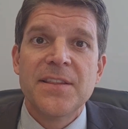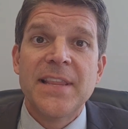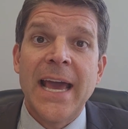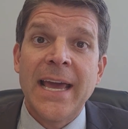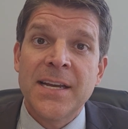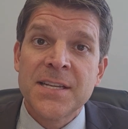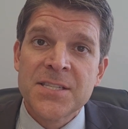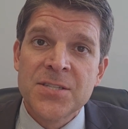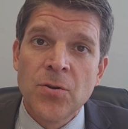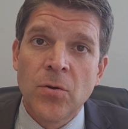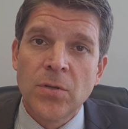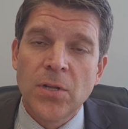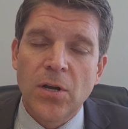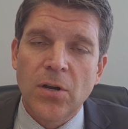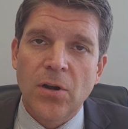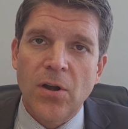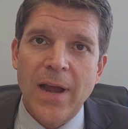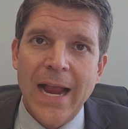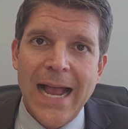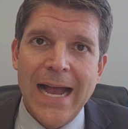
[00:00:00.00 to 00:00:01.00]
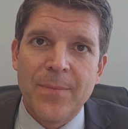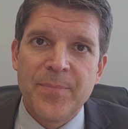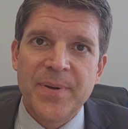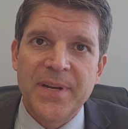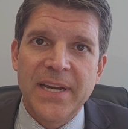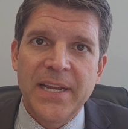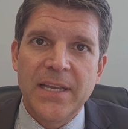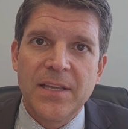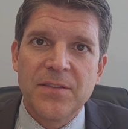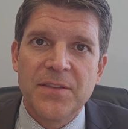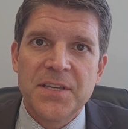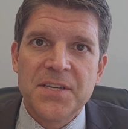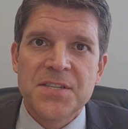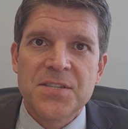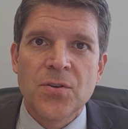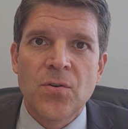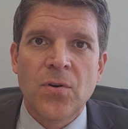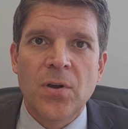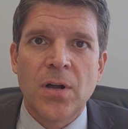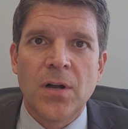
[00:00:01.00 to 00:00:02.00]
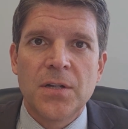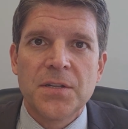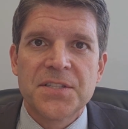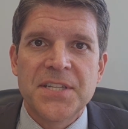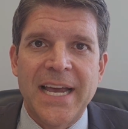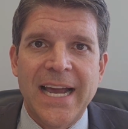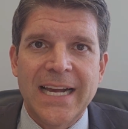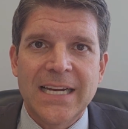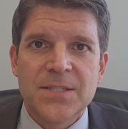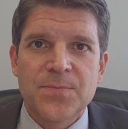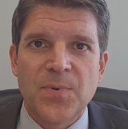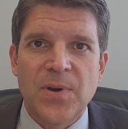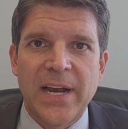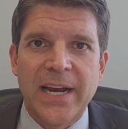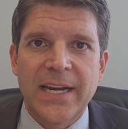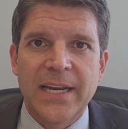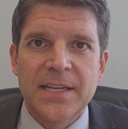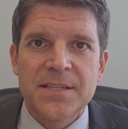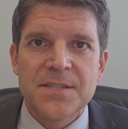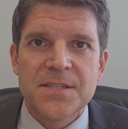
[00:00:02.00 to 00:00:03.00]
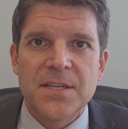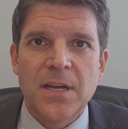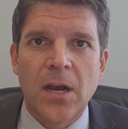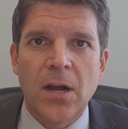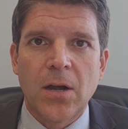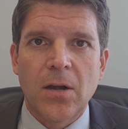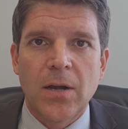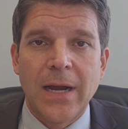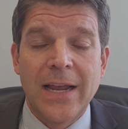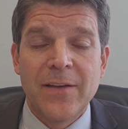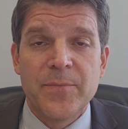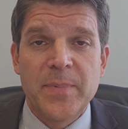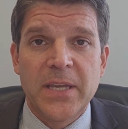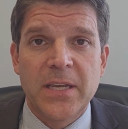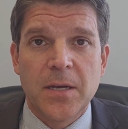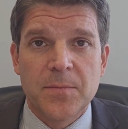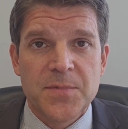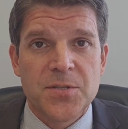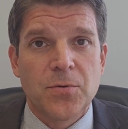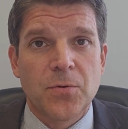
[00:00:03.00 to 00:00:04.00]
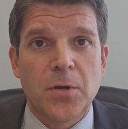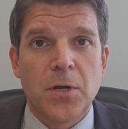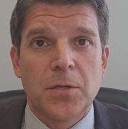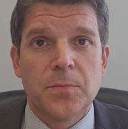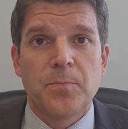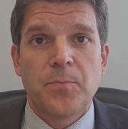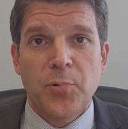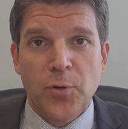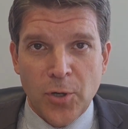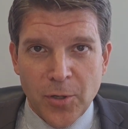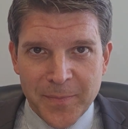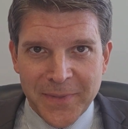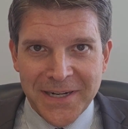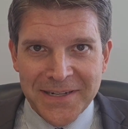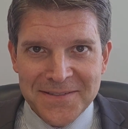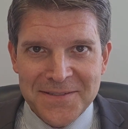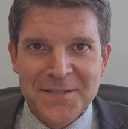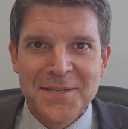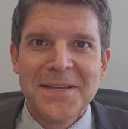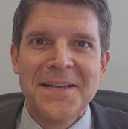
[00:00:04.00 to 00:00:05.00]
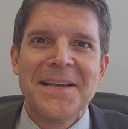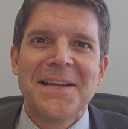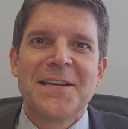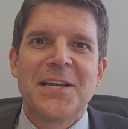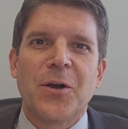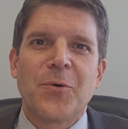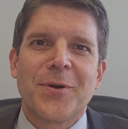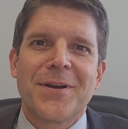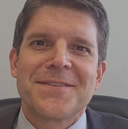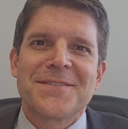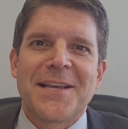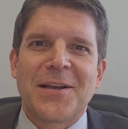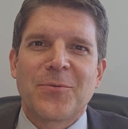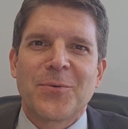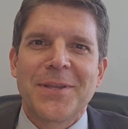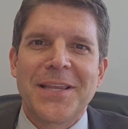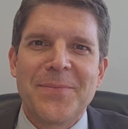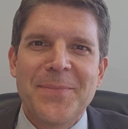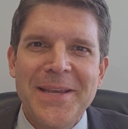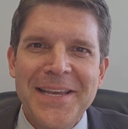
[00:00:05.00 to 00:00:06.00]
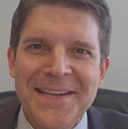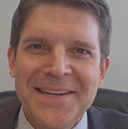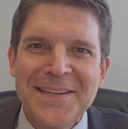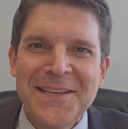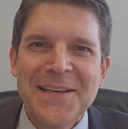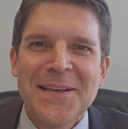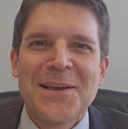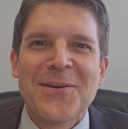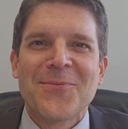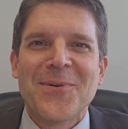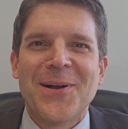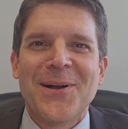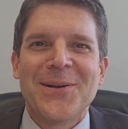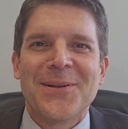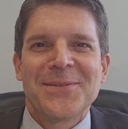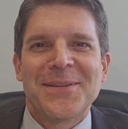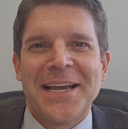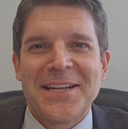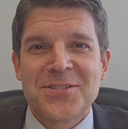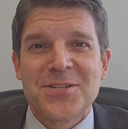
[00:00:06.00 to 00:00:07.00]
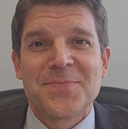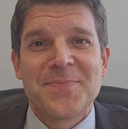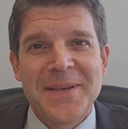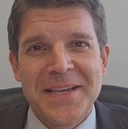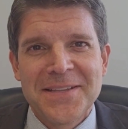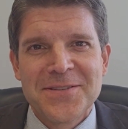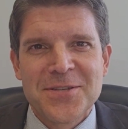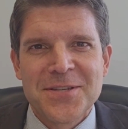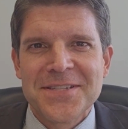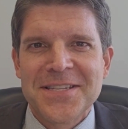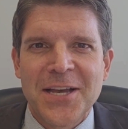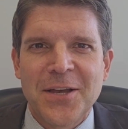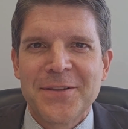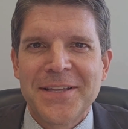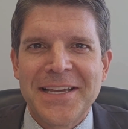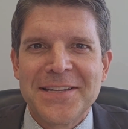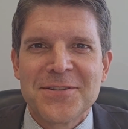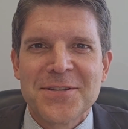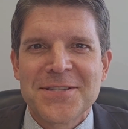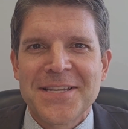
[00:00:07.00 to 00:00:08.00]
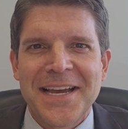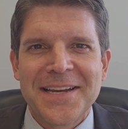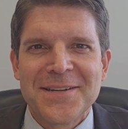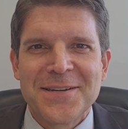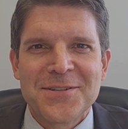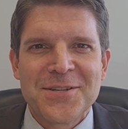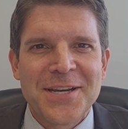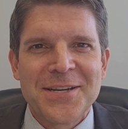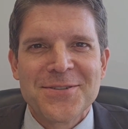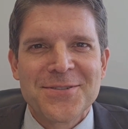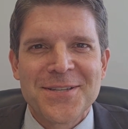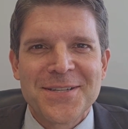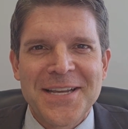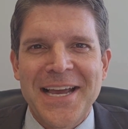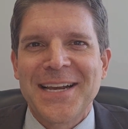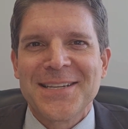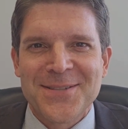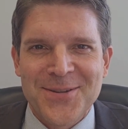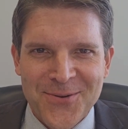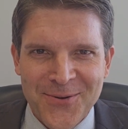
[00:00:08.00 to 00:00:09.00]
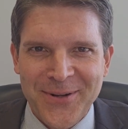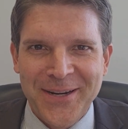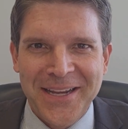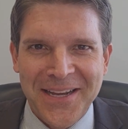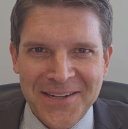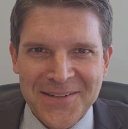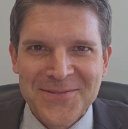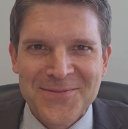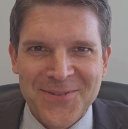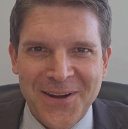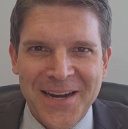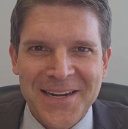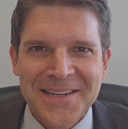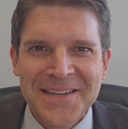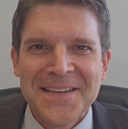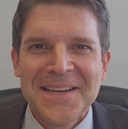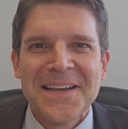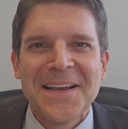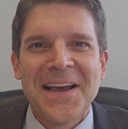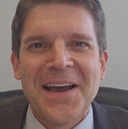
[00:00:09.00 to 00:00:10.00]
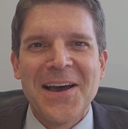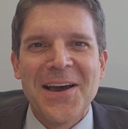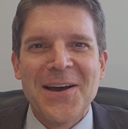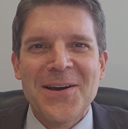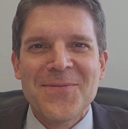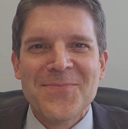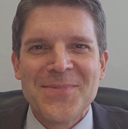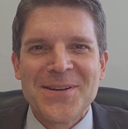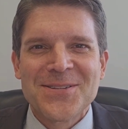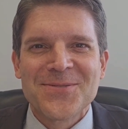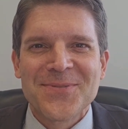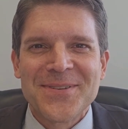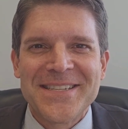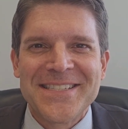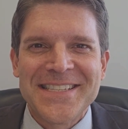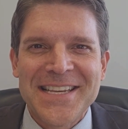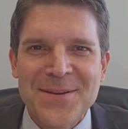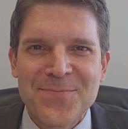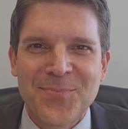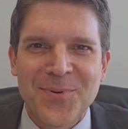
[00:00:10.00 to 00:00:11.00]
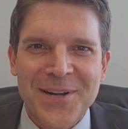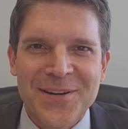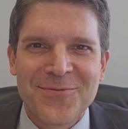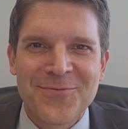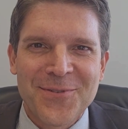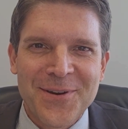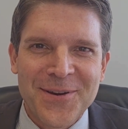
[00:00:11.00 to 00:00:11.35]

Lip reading: That is no longer happening. The so-called tax brackets have become so-called permanent. Now, what does that really mean? Well, that just means until they decide to change the tax code again, right? Which we see pretty